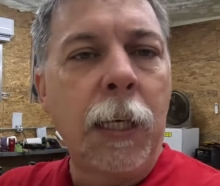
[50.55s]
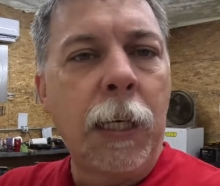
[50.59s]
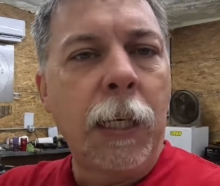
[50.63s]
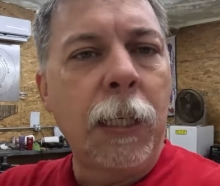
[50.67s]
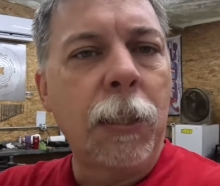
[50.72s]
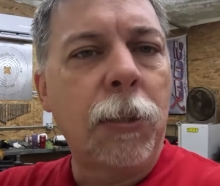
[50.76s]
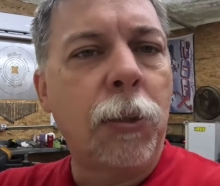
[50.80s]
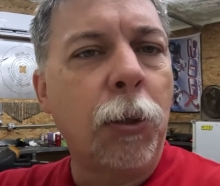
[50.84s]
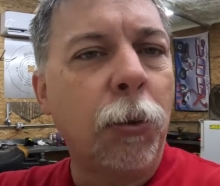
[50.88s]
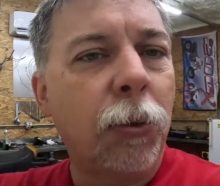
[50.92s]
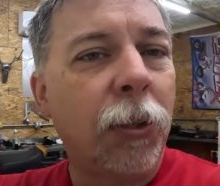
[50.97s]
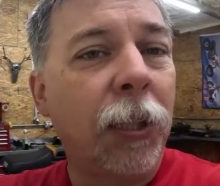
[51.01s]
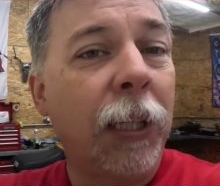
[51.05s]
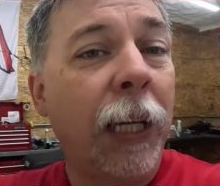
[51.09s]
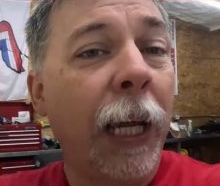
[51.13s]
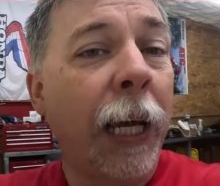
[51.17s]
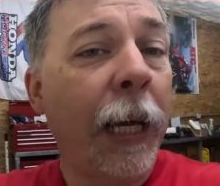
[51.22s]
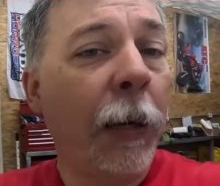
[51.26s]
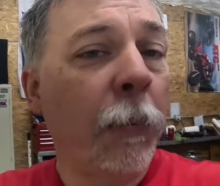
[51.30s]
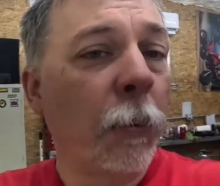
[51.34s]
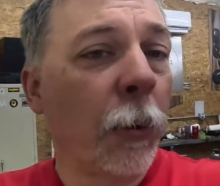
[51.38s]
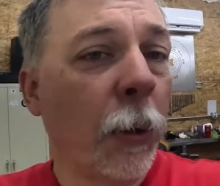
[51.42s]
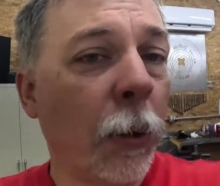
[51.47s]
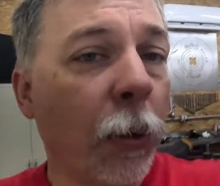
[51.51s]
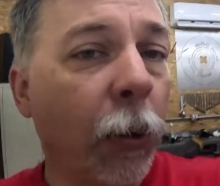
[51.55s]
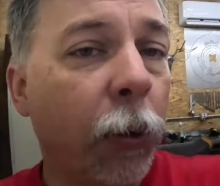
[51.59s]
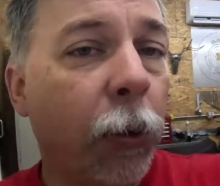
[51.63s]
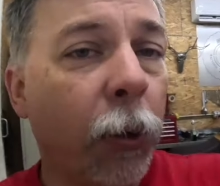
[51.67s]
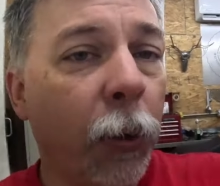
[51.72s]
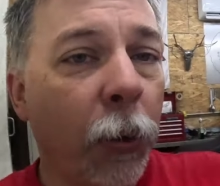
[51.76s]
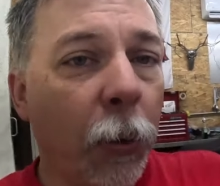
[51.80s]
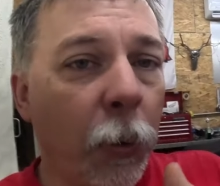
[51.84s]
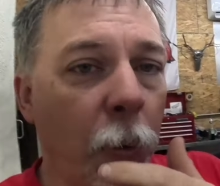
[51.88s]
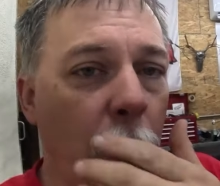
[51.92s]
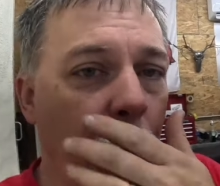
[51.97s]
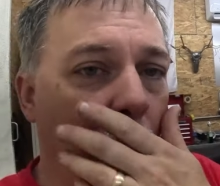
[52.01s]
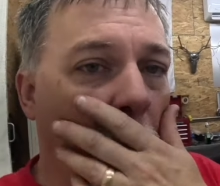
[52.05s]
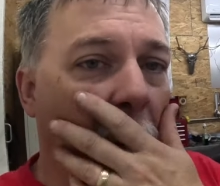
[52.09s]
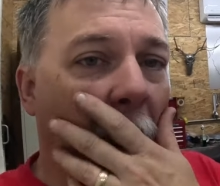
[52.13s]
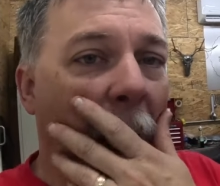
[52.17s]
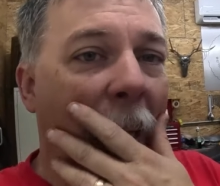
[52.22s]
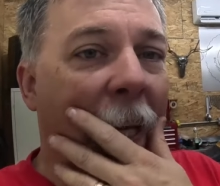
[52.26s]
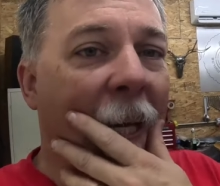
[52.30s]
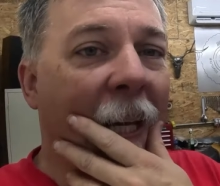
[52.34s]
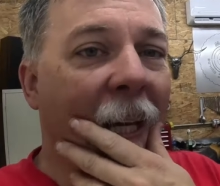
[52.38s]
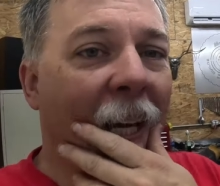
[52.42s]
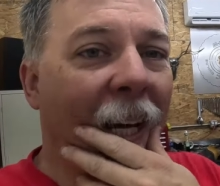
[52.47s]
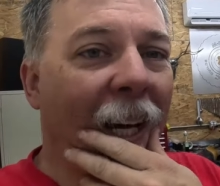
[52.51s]
And so today we're going to do
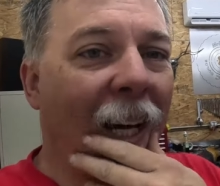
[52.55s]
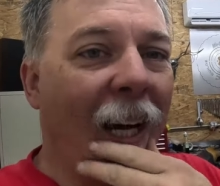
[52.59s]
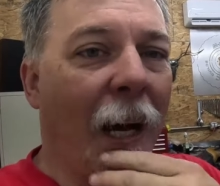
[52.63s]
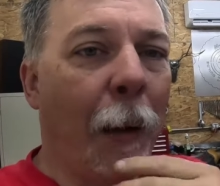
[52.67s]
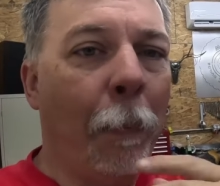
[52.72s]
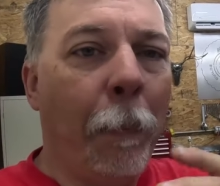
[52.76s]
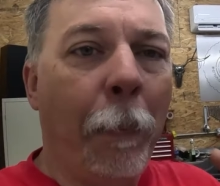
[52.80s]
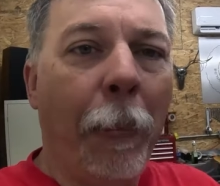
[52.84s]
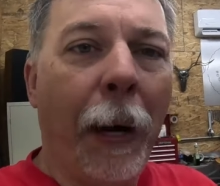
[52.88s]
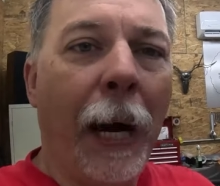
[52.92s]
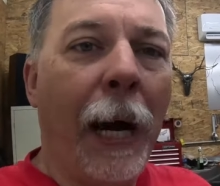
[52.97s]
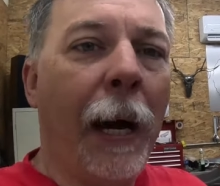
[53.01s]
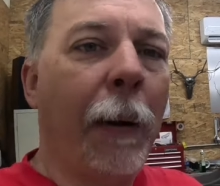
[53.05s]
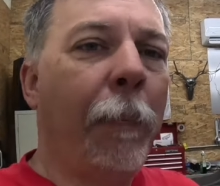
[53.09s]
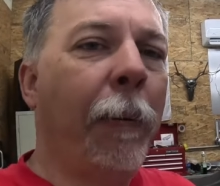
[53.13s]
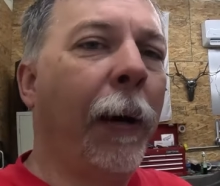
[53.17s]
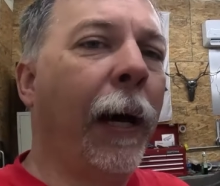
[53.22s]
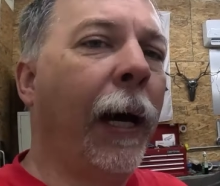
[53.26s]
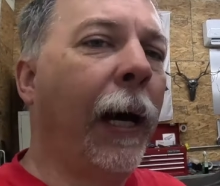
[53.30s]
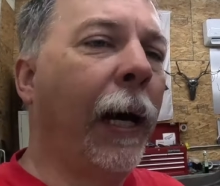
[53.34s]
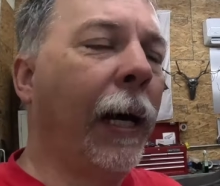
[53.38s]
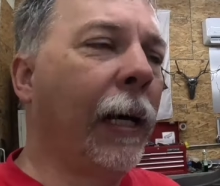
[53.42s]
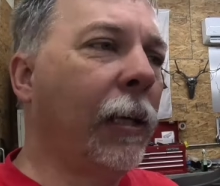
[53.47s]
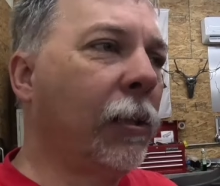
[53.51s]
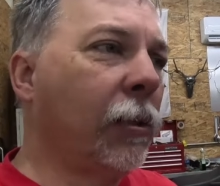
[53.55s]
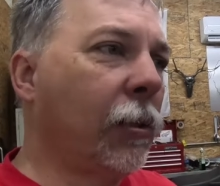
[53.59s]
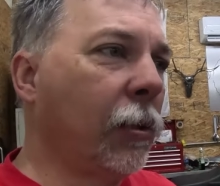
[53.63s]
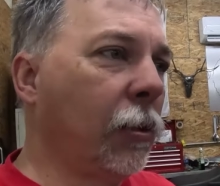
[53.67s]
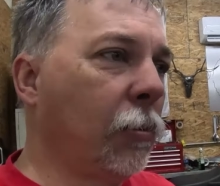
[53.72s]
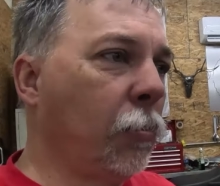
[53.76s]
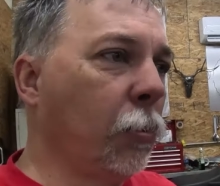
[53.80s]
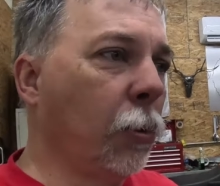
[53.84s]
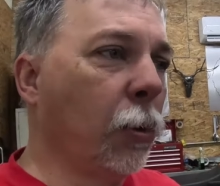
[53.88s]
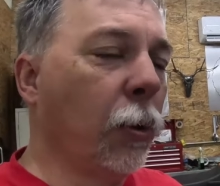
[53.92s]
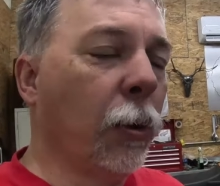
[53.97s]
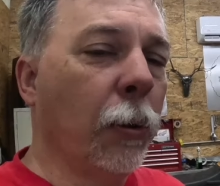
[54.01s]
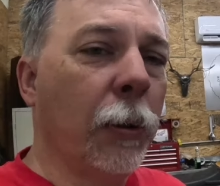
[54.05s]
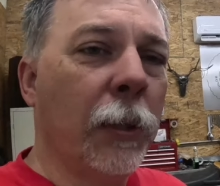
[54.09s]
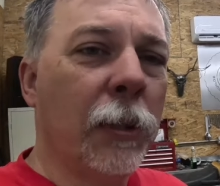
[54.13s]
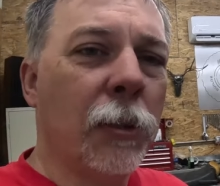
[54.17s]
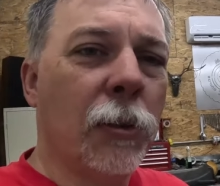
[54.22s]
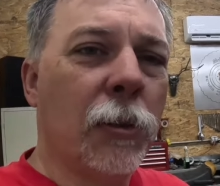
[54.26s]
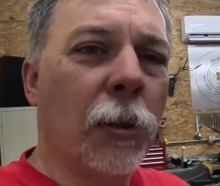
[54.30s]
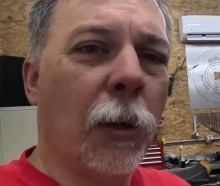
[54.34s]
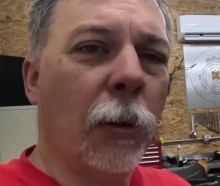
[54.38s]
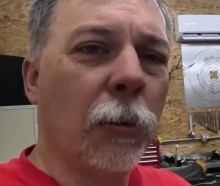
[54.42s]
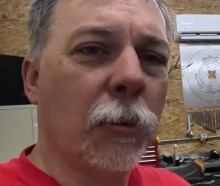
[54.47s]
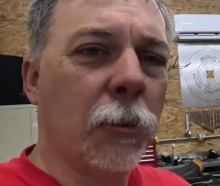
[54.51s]
a, uh, a bypass is we're going to
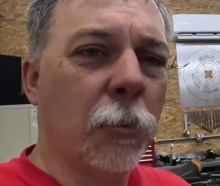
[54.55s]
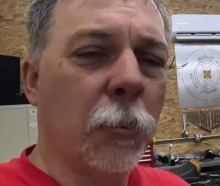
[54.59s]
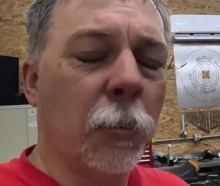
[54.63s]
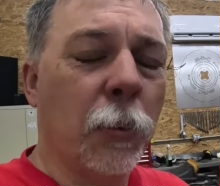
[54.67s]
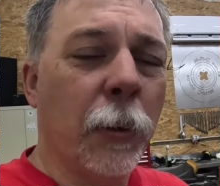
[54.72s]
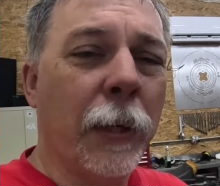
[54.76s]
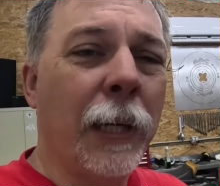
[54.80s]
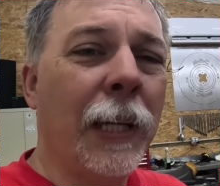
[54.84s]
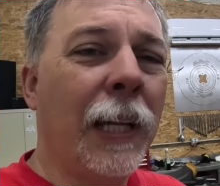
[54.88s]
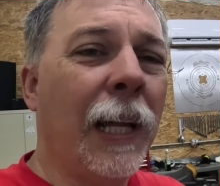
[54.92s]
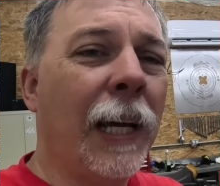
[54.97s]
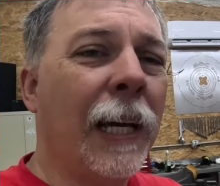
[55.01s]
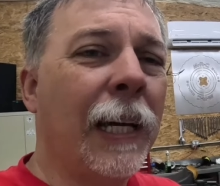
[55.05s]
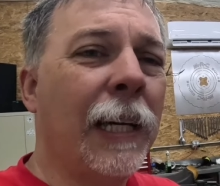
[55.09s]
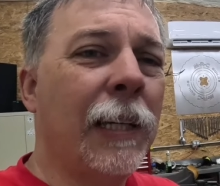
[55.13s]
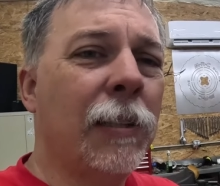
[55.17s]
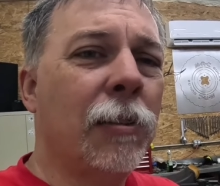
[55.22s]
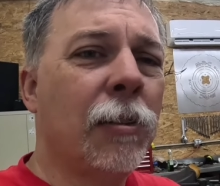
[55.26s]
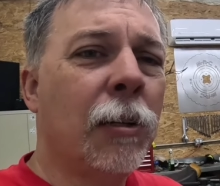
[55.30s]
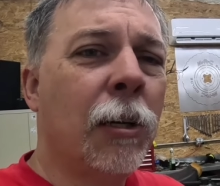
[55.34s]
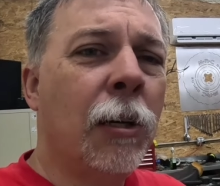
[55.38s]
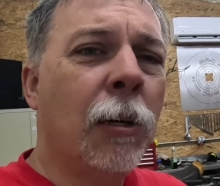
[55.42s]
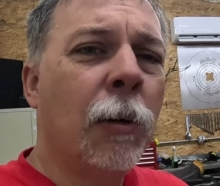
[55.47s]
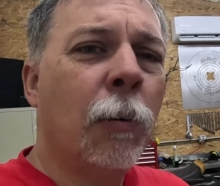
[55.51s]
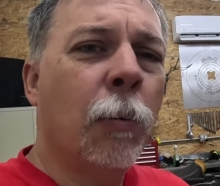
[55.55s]
install some relays.